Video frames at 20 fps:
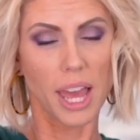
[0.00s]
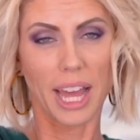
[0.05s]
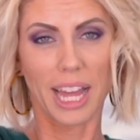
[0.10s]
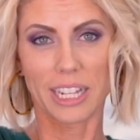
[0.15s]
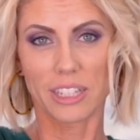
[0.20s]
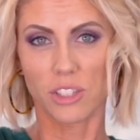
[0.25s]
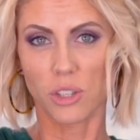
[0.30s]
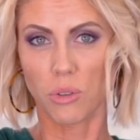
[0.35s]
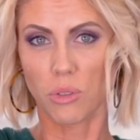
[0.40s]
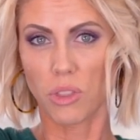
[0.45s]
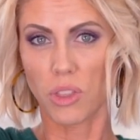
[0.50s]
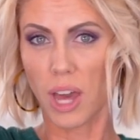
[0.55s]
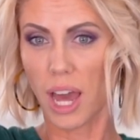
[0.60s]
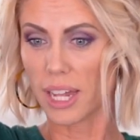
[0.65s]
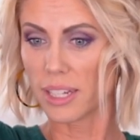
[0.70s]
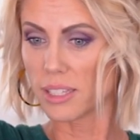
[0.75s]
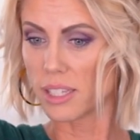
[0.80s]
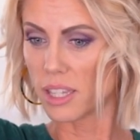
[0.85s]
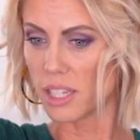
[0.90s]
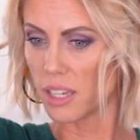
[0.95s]
And so
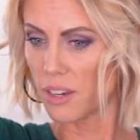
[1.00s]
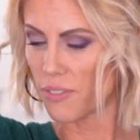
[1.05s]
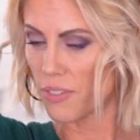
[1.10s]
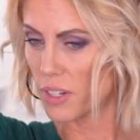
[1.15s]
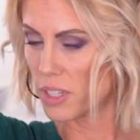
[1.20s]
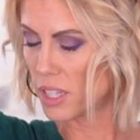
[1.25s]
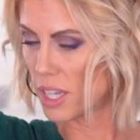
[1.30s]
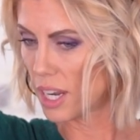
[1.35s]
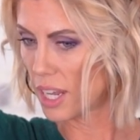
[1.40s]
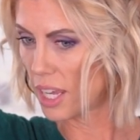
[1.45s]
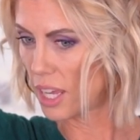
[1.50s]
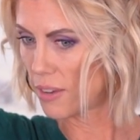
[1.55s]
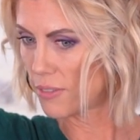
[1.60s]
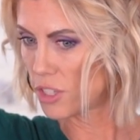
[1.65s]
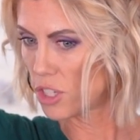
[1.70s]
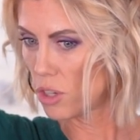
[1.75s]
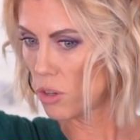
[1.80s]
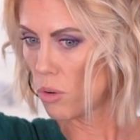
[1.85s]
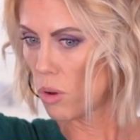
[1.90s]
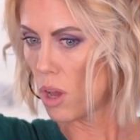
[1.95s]
that's the difference that it
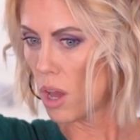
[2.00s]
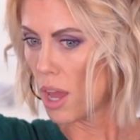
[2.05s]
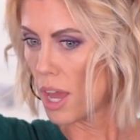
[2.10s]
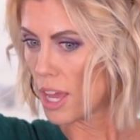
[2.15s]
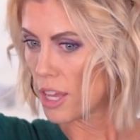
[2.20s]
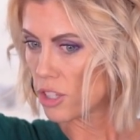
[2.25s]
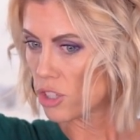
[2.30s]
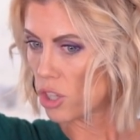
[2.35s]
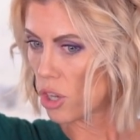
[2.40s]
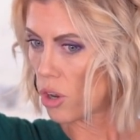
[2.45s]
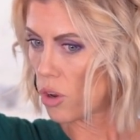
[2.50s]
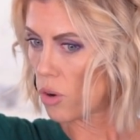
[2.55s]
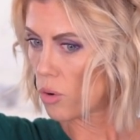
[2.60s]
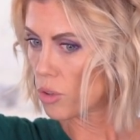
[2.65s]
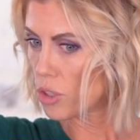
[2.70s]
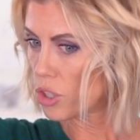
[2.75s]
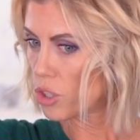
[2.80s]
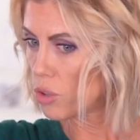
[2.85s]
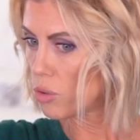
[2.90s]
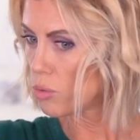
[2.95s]
gives you.
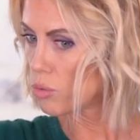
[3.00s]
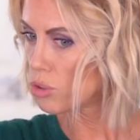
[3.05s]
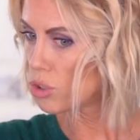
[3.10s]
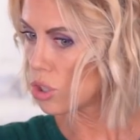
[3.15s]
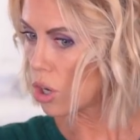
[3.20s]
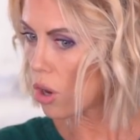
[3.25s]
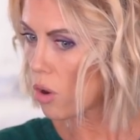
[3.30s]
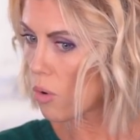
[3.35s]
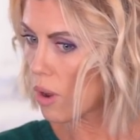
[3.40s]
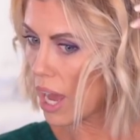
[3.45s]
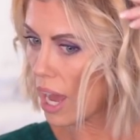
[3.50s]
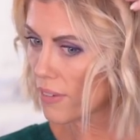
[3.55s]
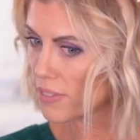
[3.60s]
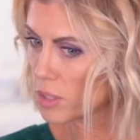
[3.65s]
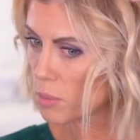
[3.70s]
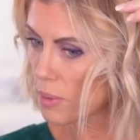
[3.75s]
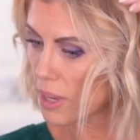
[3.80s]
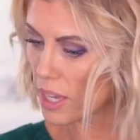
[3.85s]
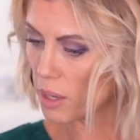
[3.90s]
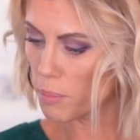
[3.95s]
So you don't have
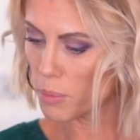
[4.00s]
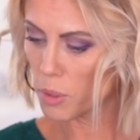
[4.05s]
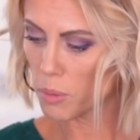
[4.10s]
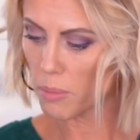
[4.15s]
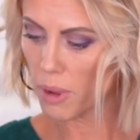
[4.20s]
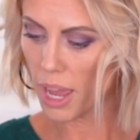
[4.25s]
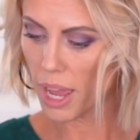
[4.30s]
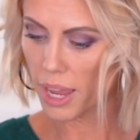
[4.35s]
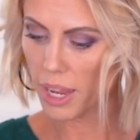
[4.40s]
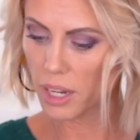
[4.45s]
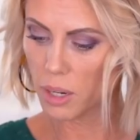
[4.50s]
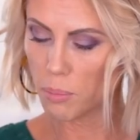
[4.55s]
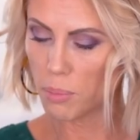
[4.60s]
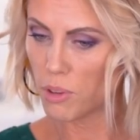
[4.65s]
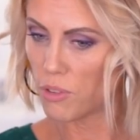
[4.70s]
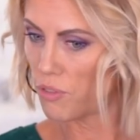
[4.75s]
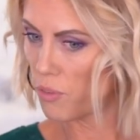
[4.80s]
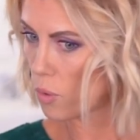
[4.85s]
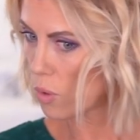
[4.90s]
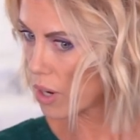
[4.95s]
to make up your mind
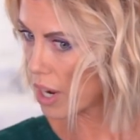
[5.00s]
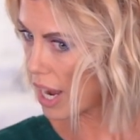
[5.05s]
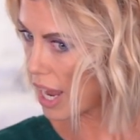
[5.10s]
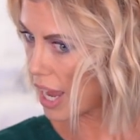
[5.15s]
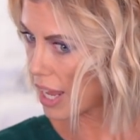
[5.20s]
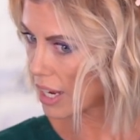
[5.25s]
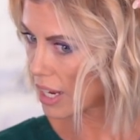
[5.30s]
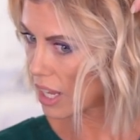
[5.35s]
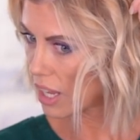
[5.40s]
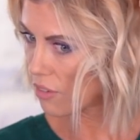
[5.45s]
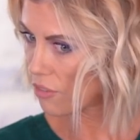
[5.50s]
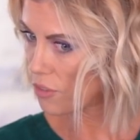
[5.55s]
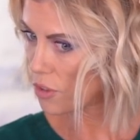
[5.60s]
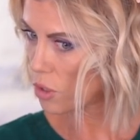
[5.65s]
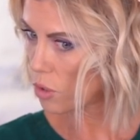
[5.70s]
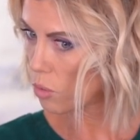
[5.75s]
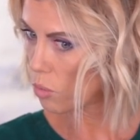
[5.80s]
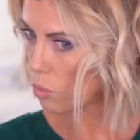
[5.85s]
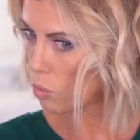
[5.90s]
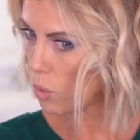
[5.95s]
beforehand if
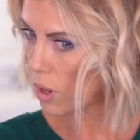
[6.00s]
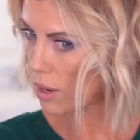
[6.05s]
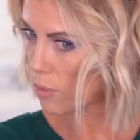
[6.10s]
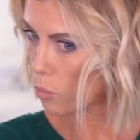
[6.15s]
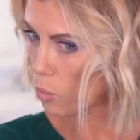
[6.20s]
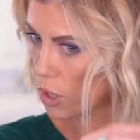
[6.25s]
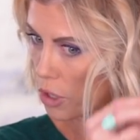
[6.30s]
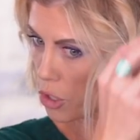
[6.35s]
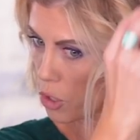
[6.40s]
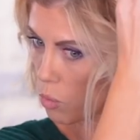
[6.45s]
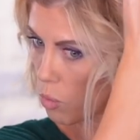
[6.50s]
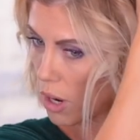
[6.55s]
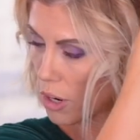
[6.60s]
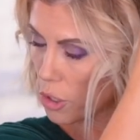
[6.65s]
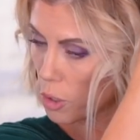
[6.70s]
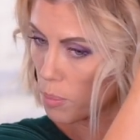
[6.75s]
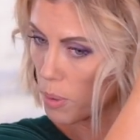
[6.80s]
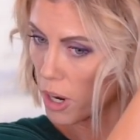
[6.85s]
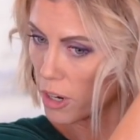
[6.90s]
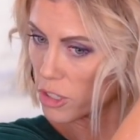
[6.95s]
you, what, where you
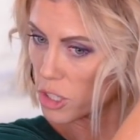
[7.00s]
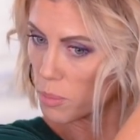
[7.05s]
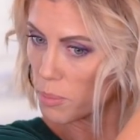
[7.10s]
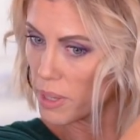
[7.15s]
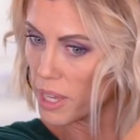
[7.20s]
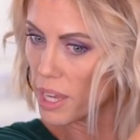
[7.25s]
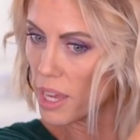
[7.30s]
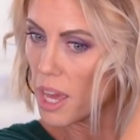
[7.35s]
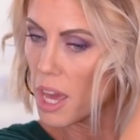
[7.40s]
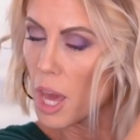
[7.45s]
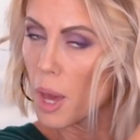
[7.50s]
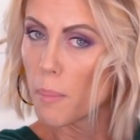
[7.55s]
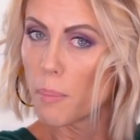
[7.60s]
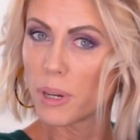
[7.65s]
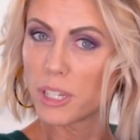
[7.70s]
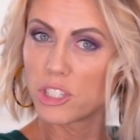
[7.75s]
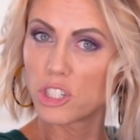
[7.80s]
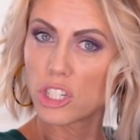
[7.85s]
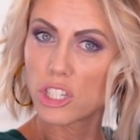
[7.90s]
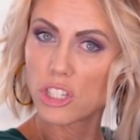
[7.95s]
want your part to be,
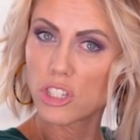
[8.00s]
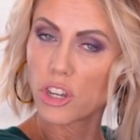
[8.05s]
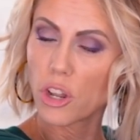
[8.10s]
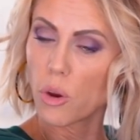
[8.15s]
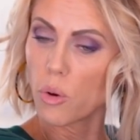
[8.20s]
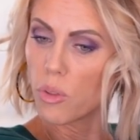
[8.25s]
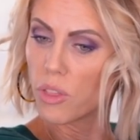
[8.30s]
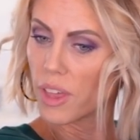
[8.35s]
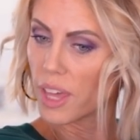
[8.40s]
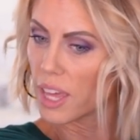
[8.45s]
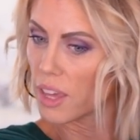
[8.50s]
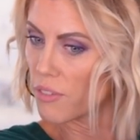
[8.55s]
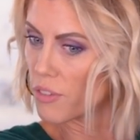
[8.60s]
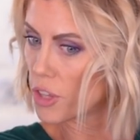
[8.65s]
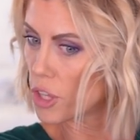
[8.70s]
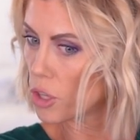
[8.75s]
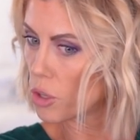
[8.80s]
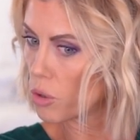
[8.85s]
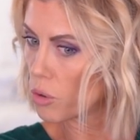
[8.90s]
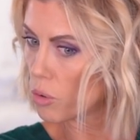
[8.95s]
but just know that
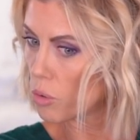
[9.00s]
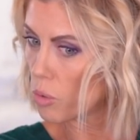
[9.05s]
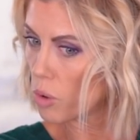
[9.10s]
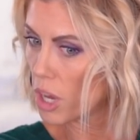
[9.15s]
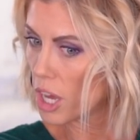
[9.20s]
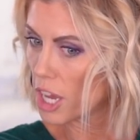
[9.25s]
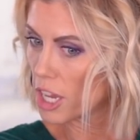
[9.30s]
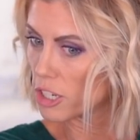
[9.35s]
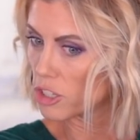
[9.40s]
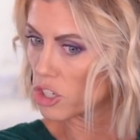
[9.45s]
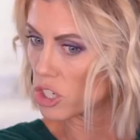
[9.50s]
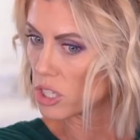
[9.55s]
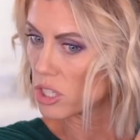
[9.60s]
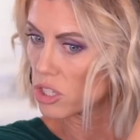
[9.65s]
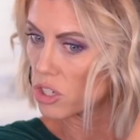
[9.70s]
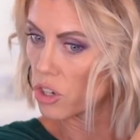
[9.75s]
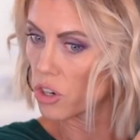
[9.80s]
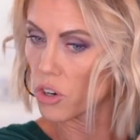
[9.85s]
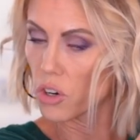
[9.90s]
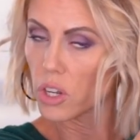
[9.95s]
if you
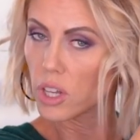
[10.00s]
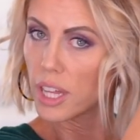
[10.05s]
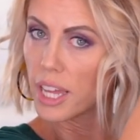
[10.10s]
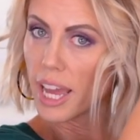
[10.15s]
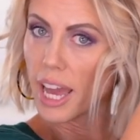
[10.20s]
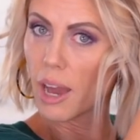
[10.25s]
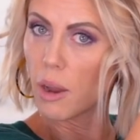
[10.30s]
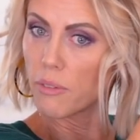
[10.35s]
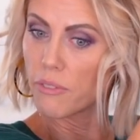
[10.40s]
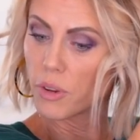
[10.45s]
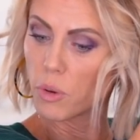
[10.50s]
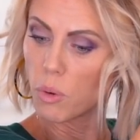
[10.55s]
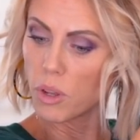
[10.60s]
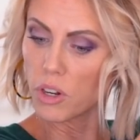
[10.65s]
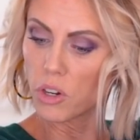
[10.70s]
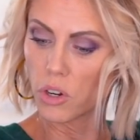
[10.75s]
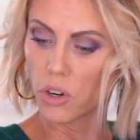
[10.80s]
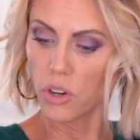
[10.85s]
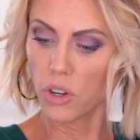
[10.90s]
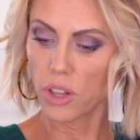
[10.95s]
just curl it however you
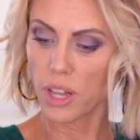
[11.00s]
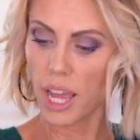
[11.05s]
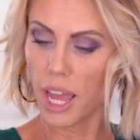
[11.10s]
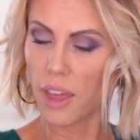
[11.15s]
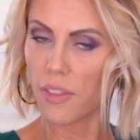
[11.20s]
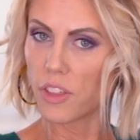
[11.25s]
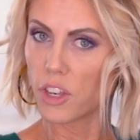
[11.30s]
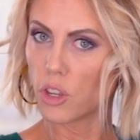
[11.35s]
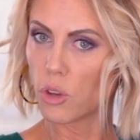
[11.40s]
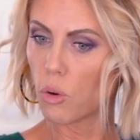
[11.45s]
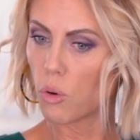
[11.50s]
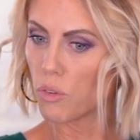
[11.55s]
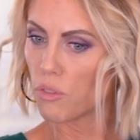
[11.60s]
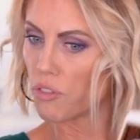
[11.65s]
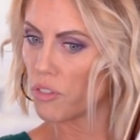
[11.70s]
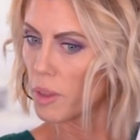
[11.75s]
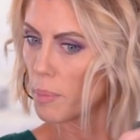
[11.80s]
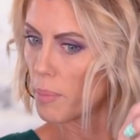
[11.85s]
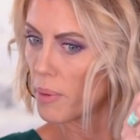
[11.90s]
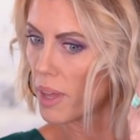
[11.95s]
wanna curl it and then you go and
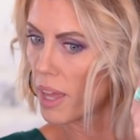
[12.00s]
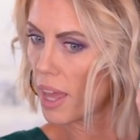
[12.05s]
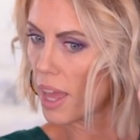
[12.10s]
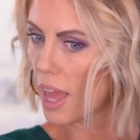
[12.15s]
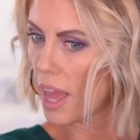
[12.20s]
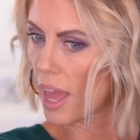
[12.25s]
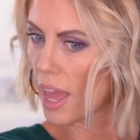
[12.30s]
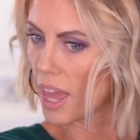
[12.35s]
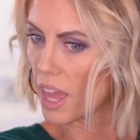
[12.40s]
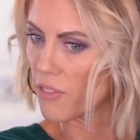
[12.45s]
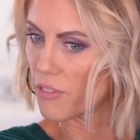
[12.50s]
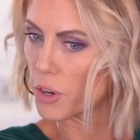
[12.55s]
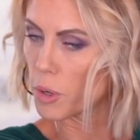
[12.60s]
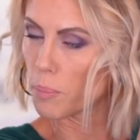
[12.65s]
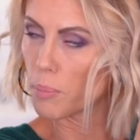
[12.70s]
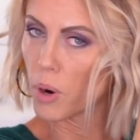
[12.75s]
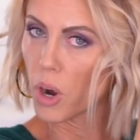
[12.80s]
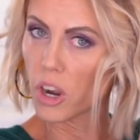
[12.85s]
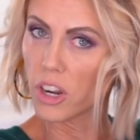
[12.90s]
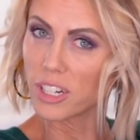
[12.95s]
flip it, if
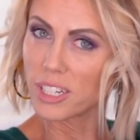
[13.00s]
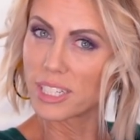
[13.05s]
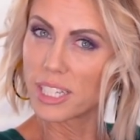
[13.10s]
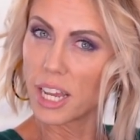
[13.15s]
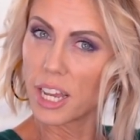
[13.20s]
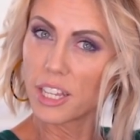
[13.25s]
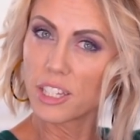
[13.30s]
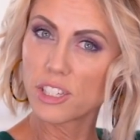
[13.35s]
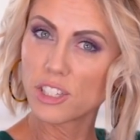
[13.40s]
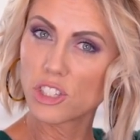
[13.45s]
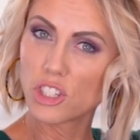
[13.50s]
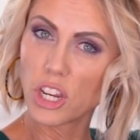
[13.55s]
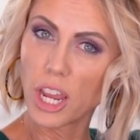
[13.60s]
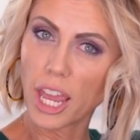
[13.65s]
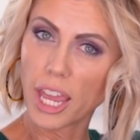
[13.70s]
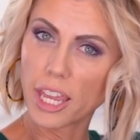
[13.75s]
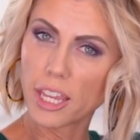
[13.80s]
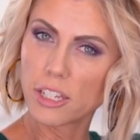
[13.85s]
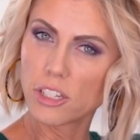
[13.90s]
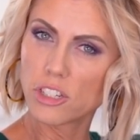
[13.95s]
your part does
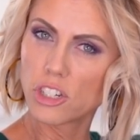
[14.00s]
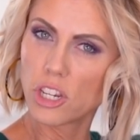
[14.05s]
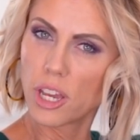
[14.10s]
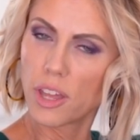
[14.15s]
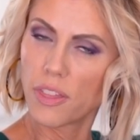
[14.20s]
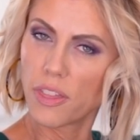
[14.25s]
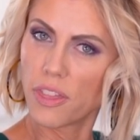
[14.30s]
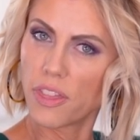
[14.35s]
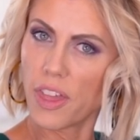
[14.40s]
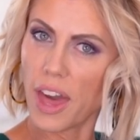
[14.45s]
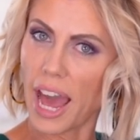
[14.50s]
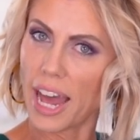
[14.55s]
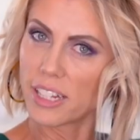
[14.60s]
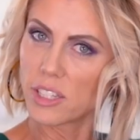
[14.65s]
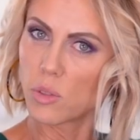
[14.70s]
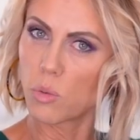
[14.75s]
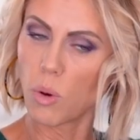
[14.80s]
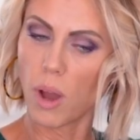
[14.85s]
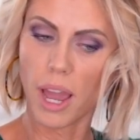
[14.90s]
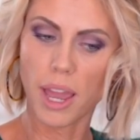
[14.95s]
change,
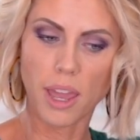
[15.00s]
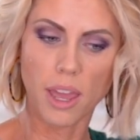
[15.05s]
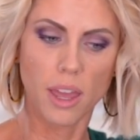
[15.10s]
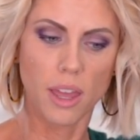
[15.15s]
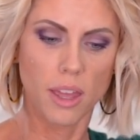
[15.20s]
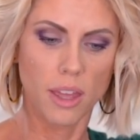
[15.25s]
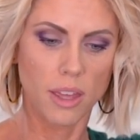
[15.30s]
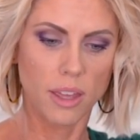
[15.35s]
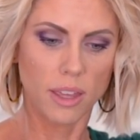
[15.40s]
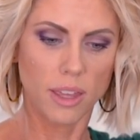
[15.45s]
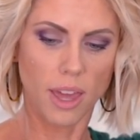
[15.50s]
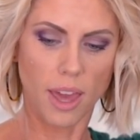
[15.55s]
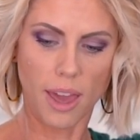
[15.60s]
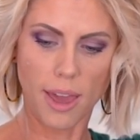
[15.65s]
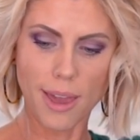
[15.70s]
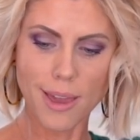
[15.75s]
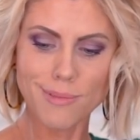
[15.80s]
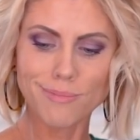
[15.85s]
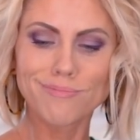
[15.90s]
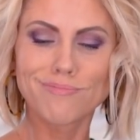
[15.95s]
that's why,
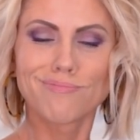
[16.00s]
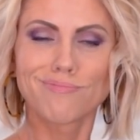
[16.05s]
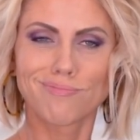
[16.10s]
okay?